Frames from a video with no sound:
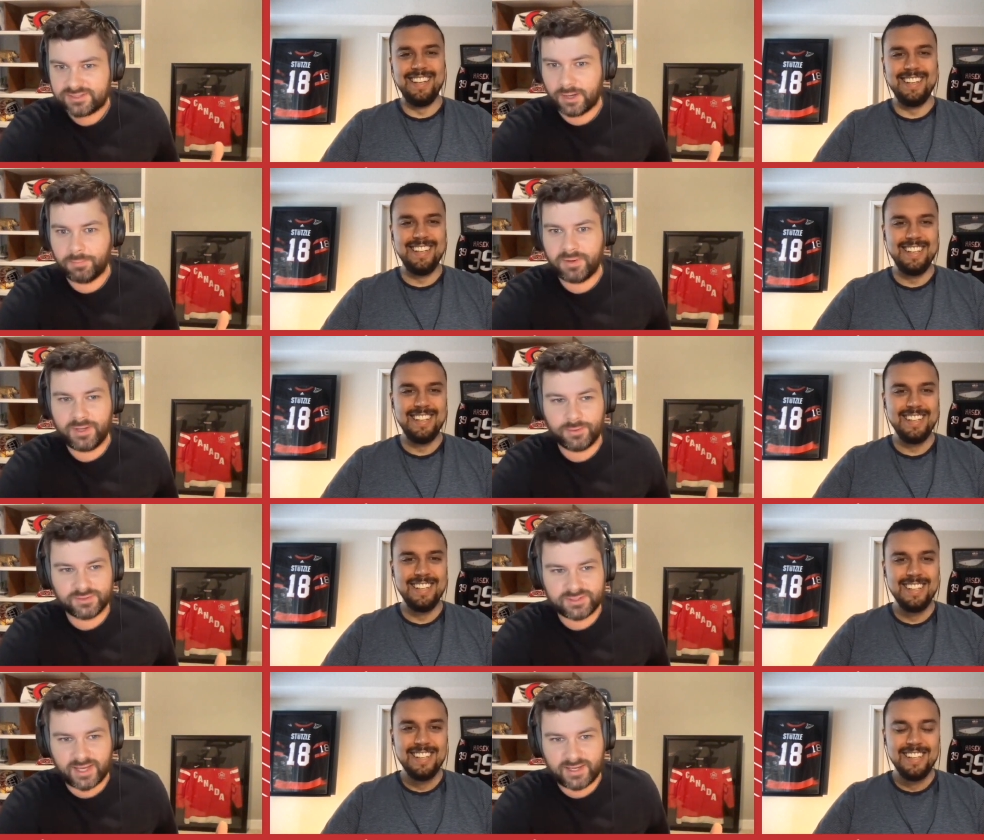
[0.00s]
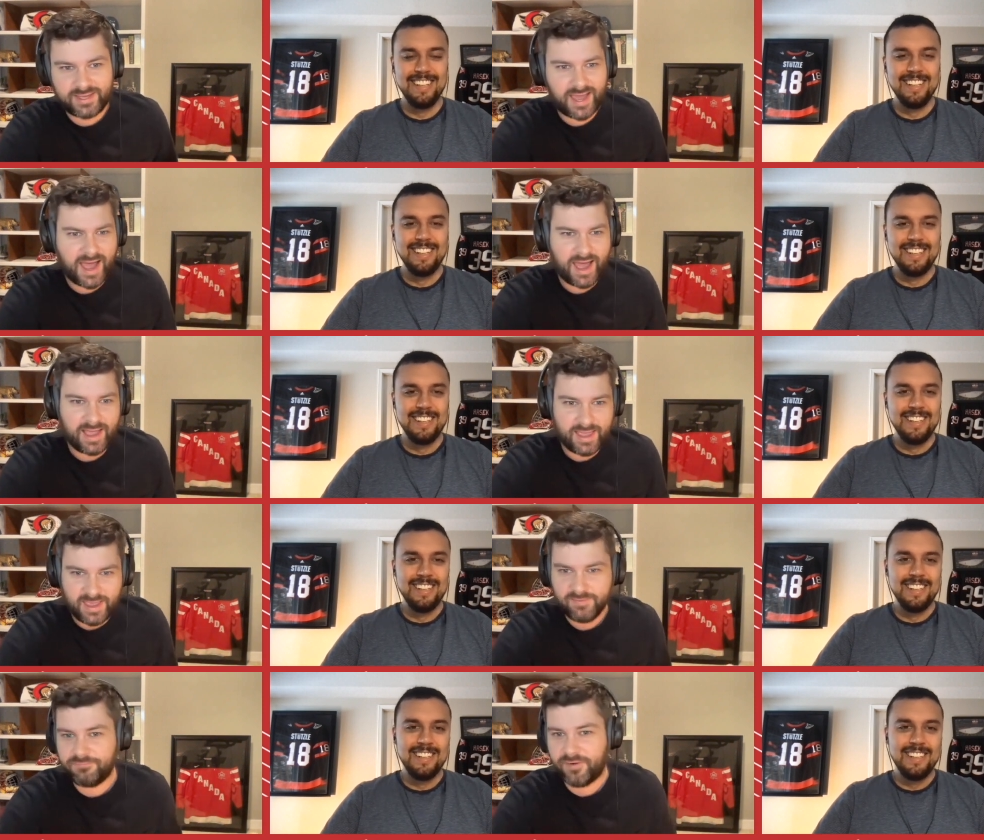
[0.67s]
Speaker 1: somebody was like, "Yeah,
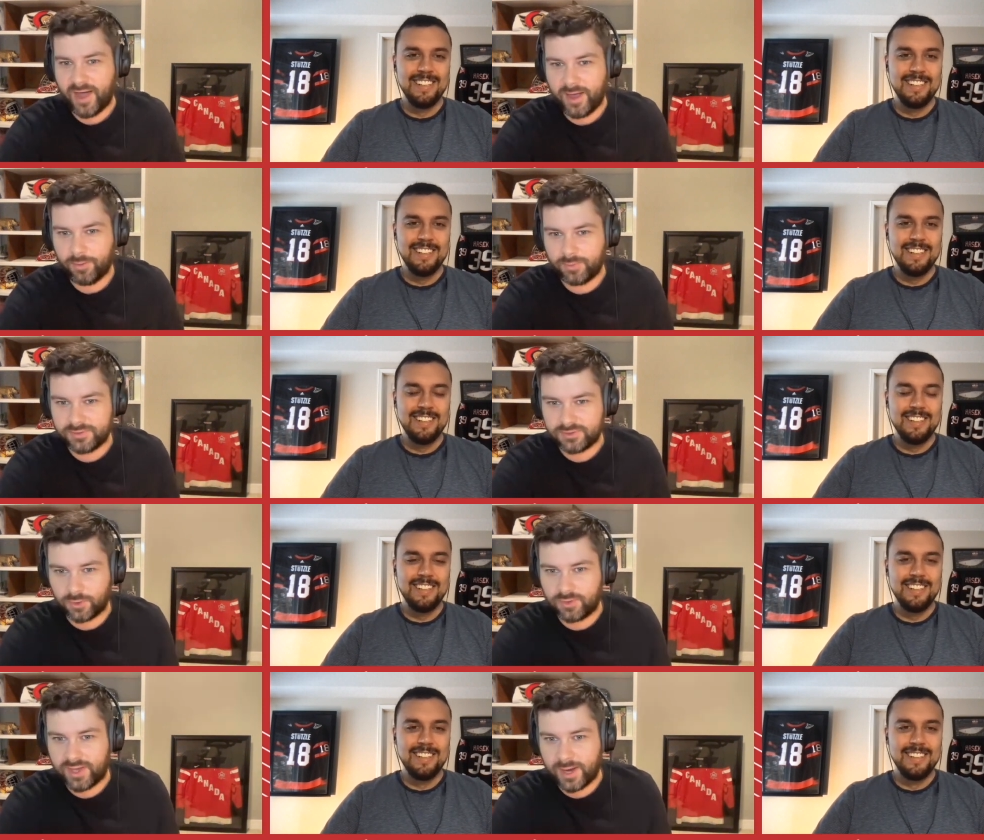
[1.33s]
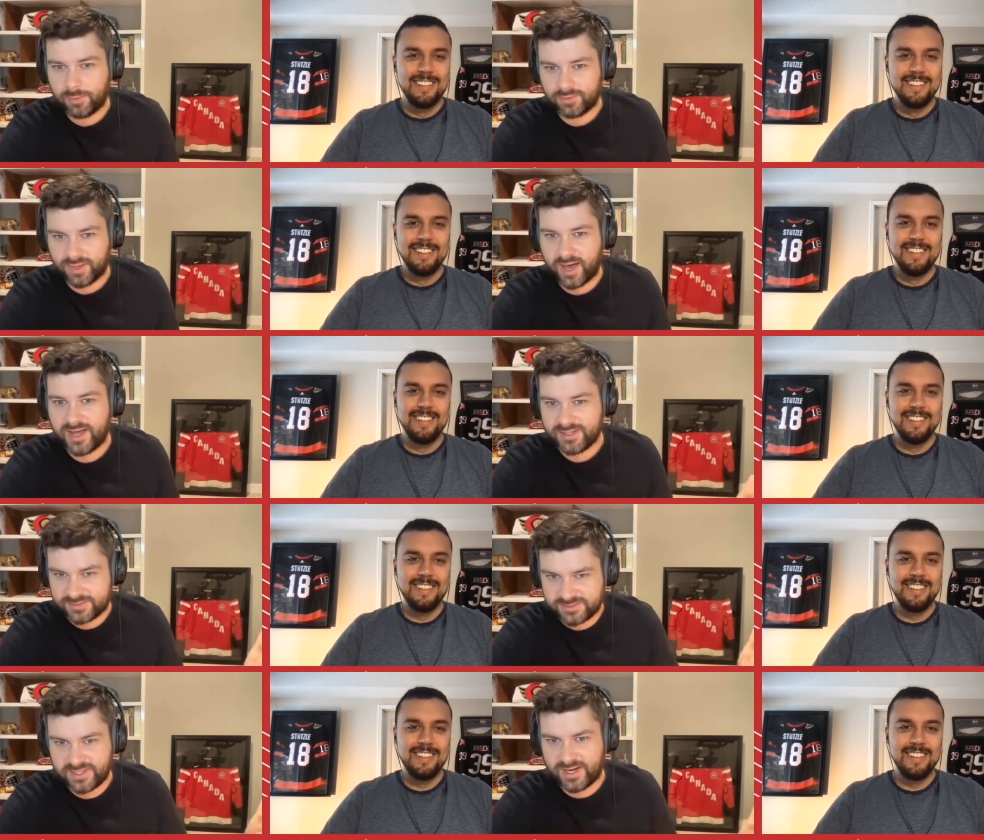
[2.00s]
if I was okay with
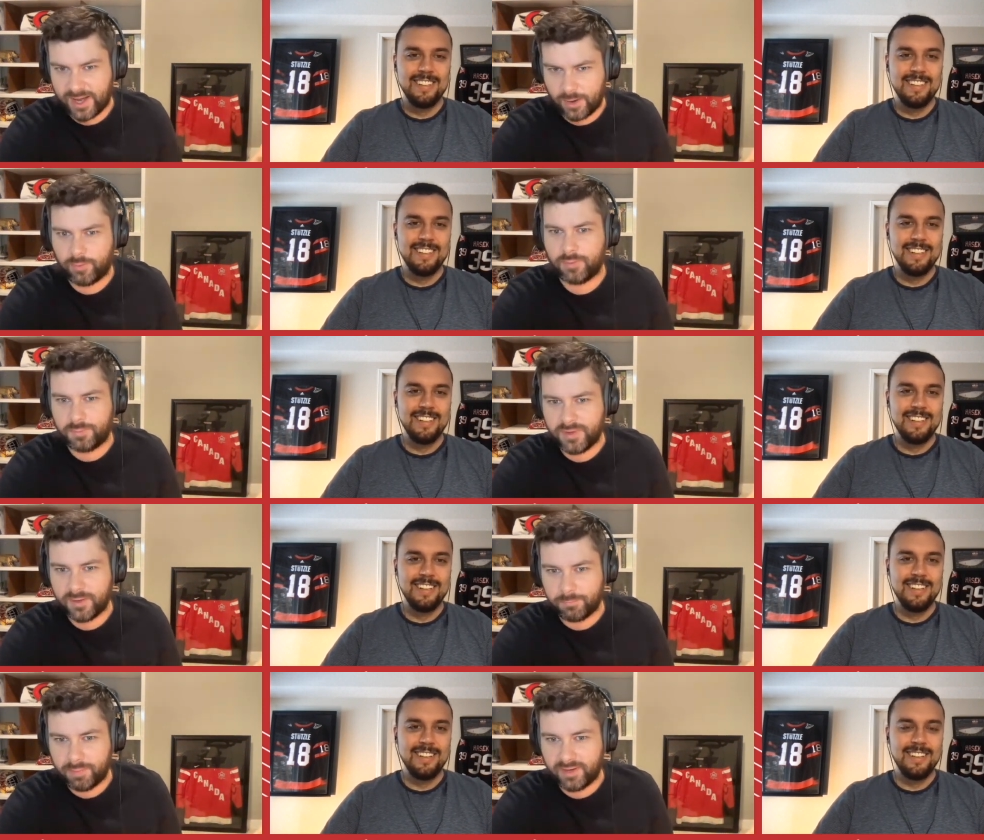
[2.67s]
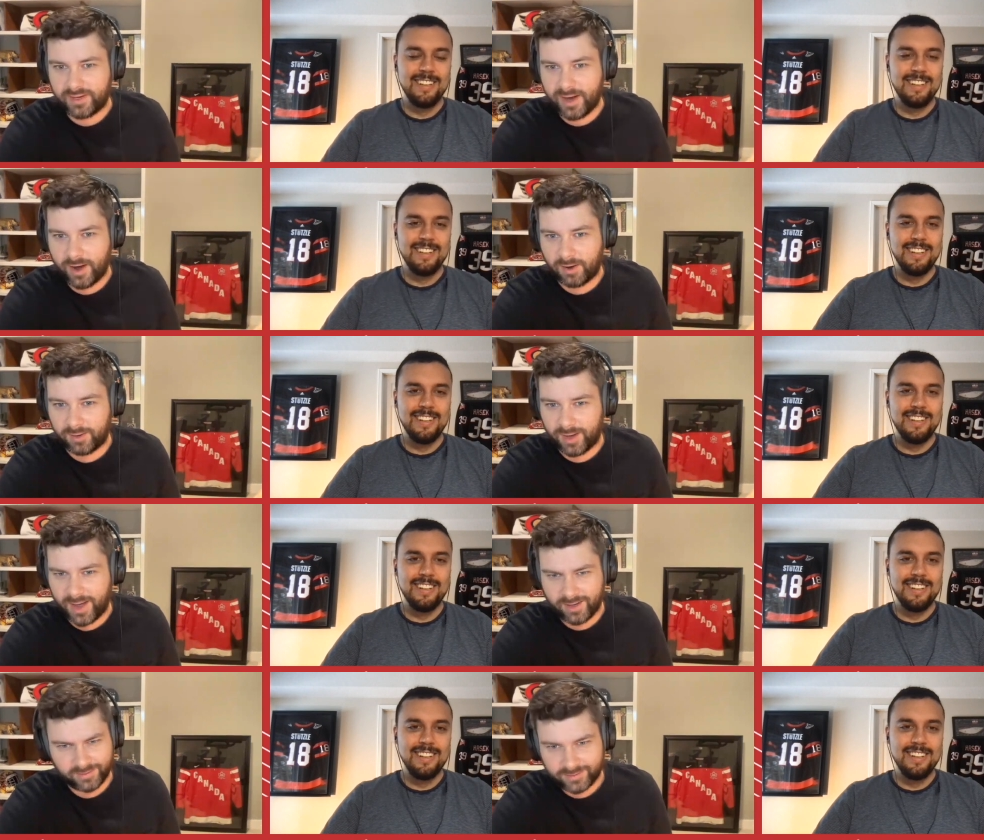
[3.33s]
heights, then I would be a big air
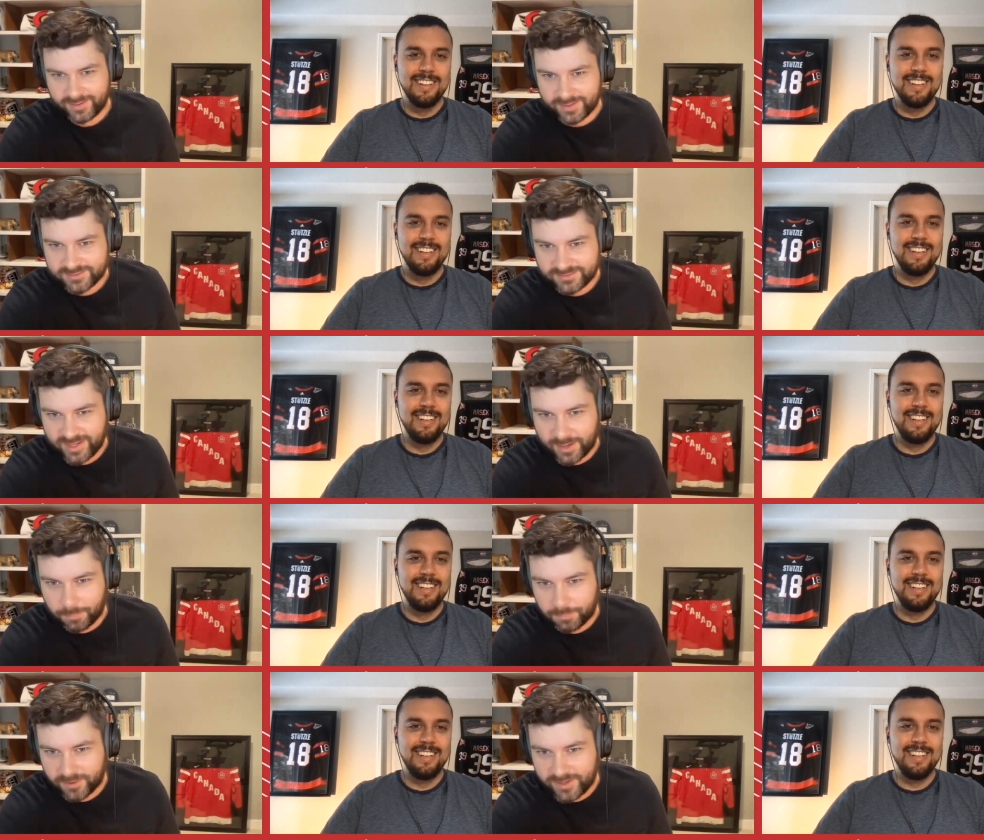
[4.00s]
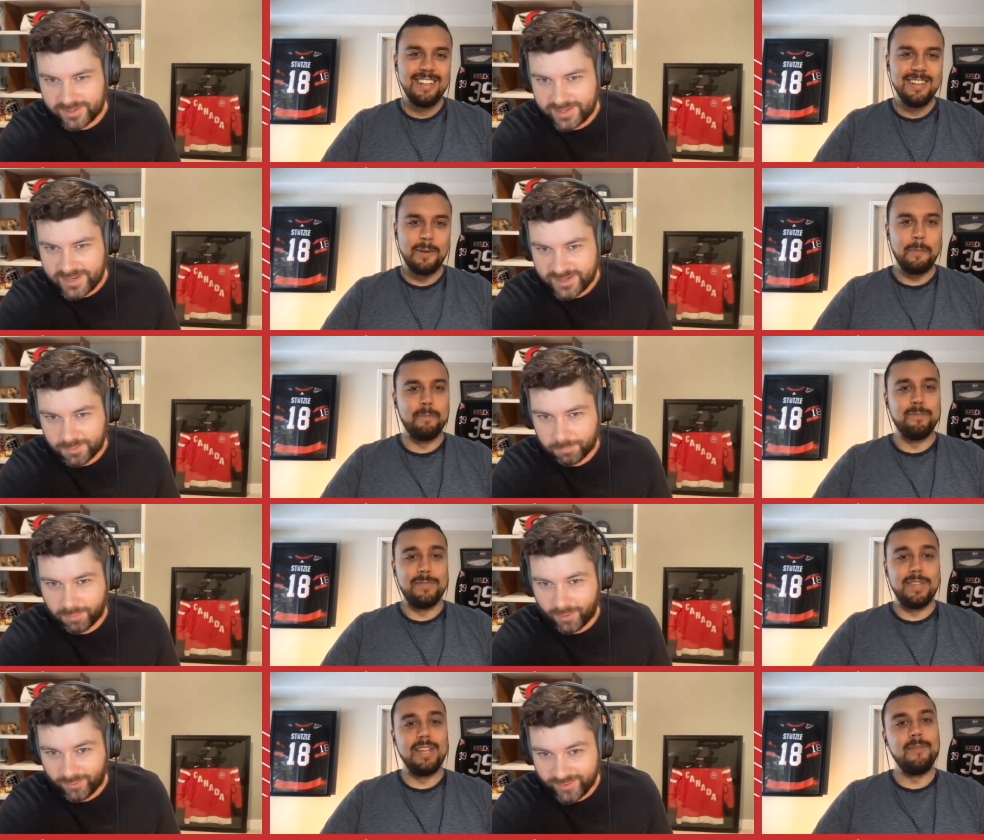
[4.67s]
guy." Like, isn't that a pretty key
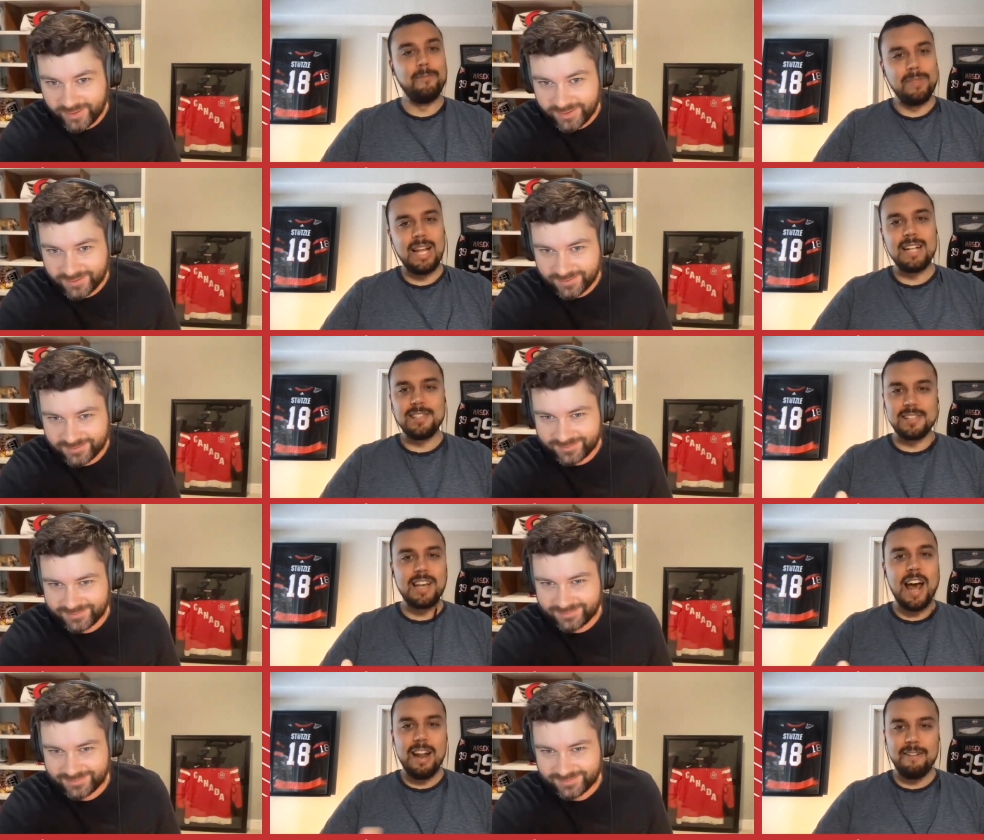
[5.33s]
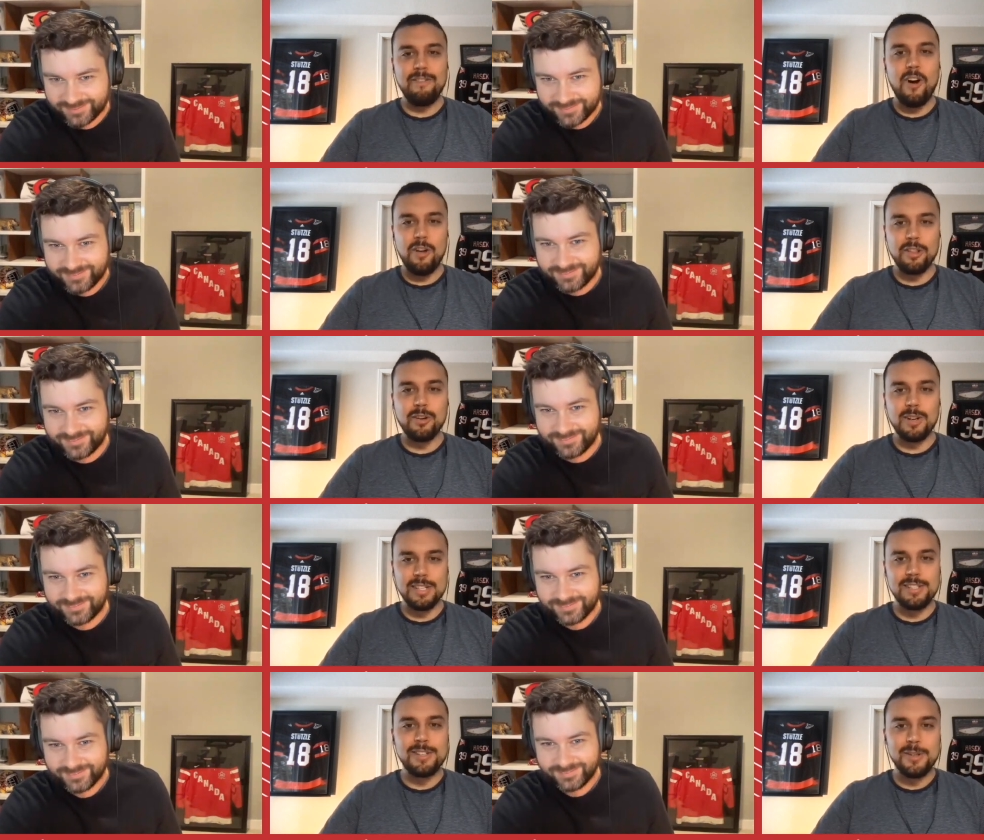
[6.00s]
component?
Speaker 2: That's kind of all
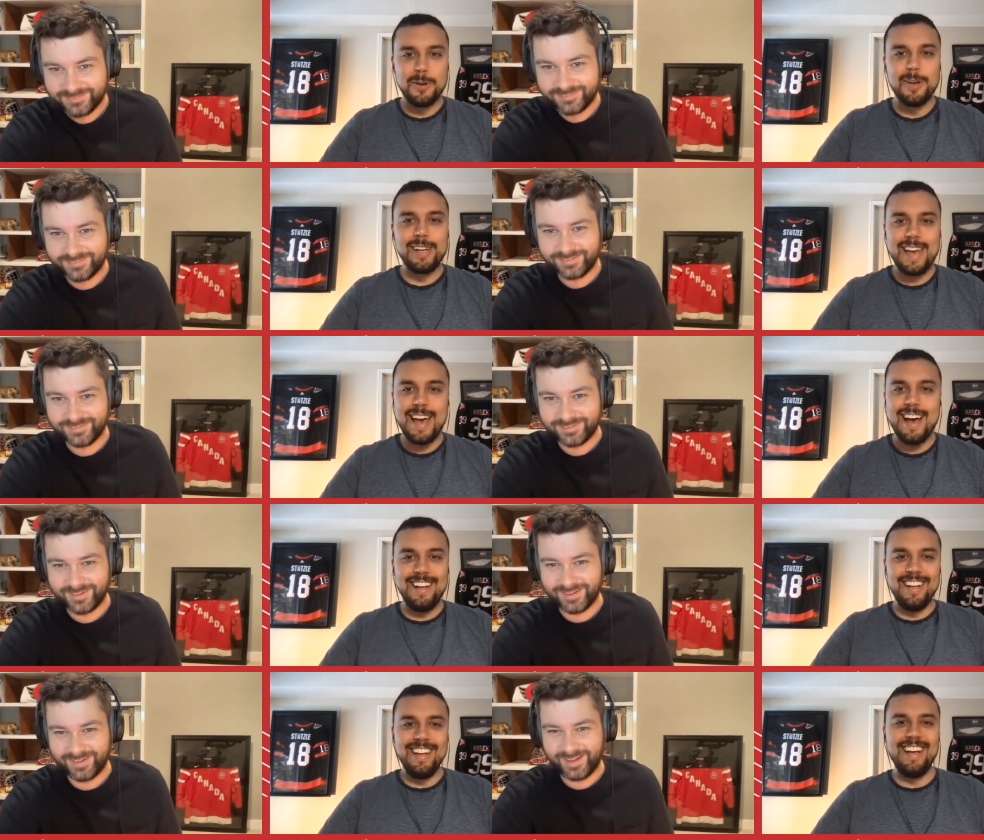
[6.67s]
there is to it. Yeah,